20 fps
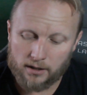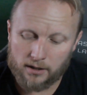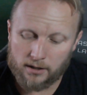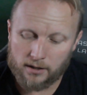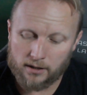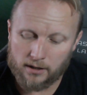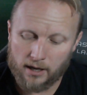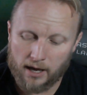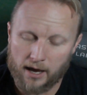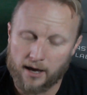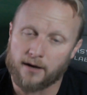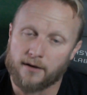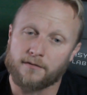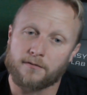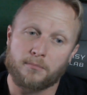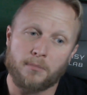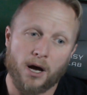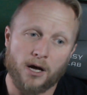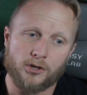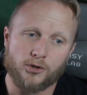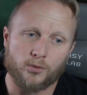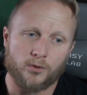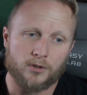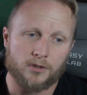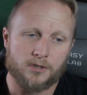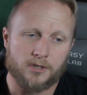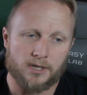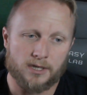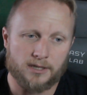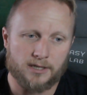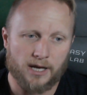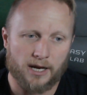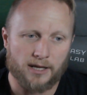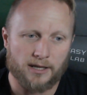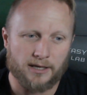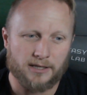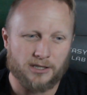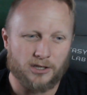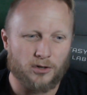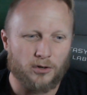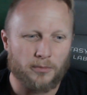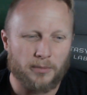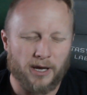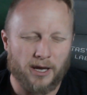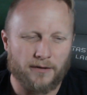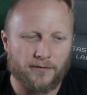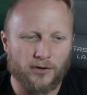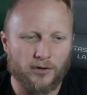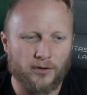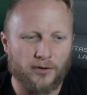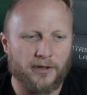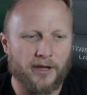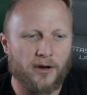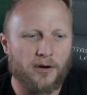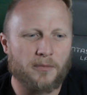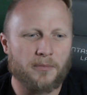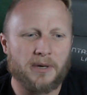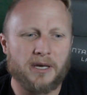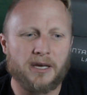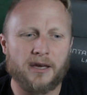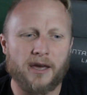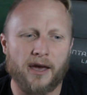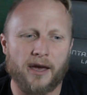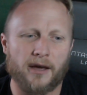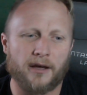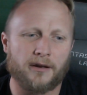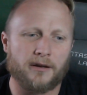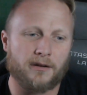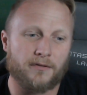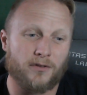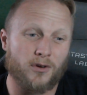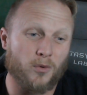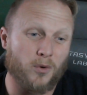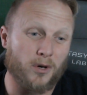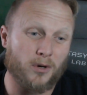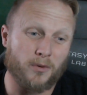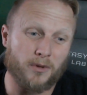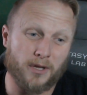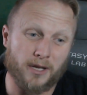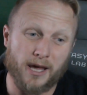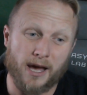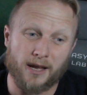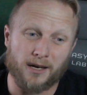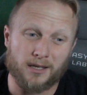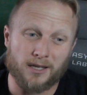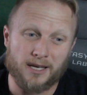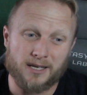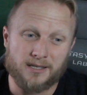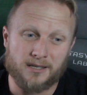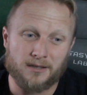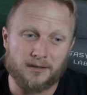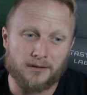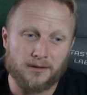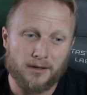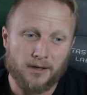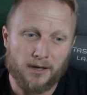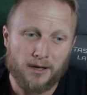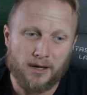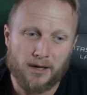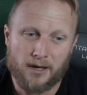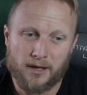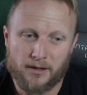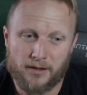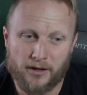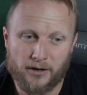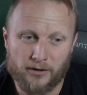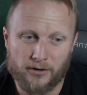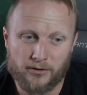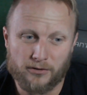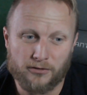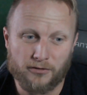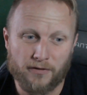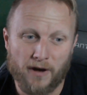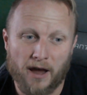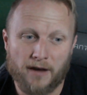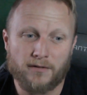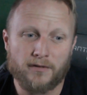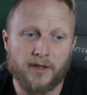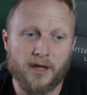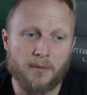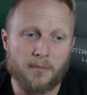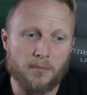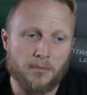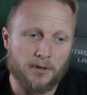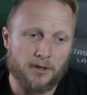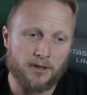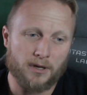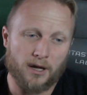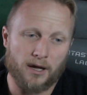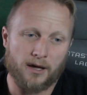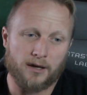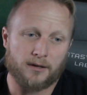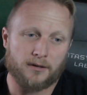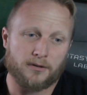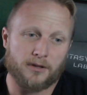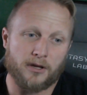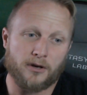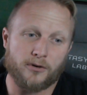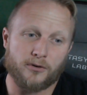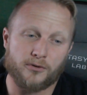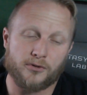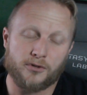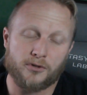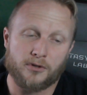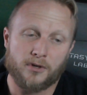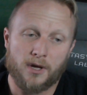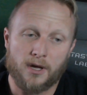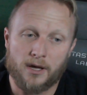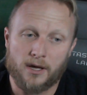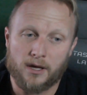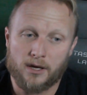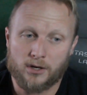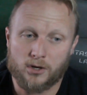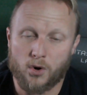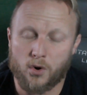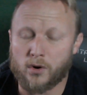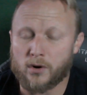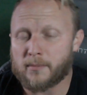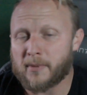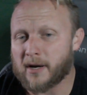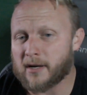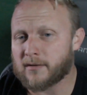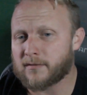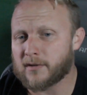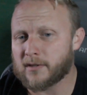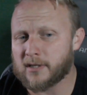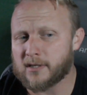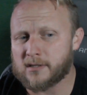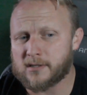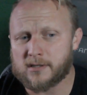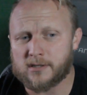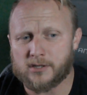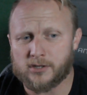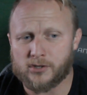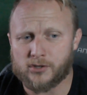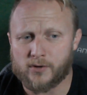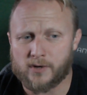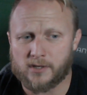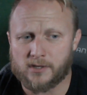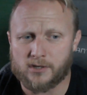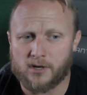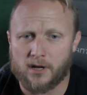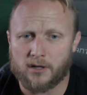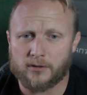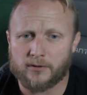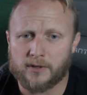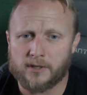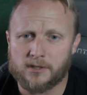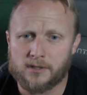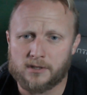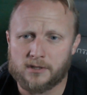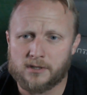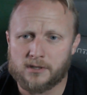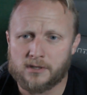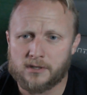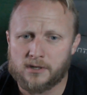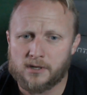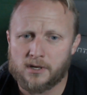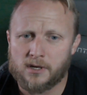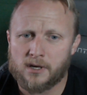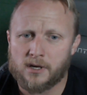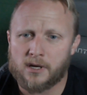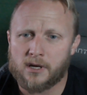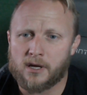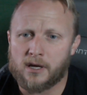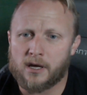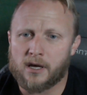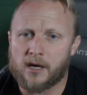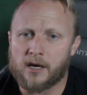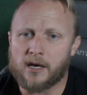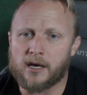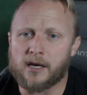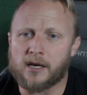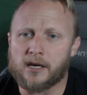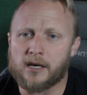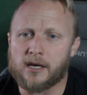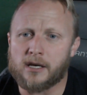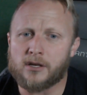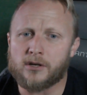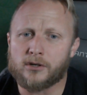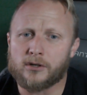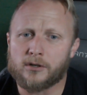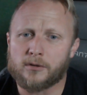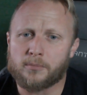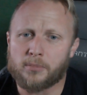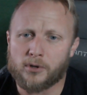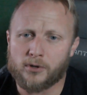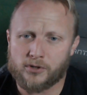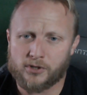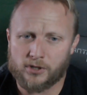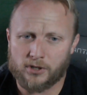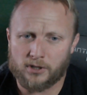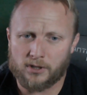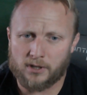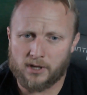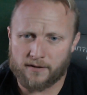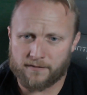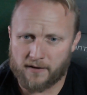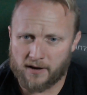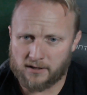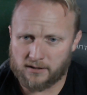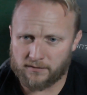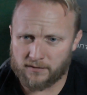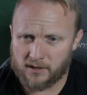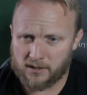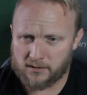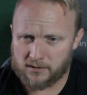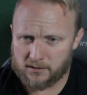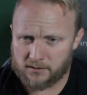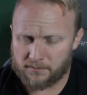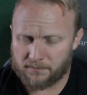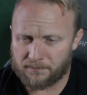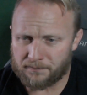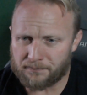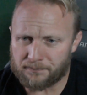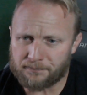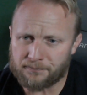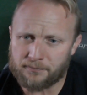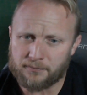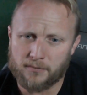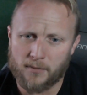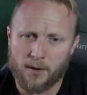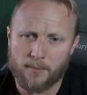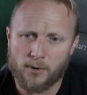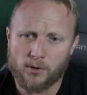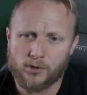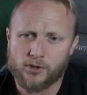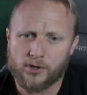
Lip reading: have modules in dialectical behavioral therapy, and if you work with an adolescent, there's 5 of them. There's core mindfulness, distress tolerance, interpersonal effectiveness, emotion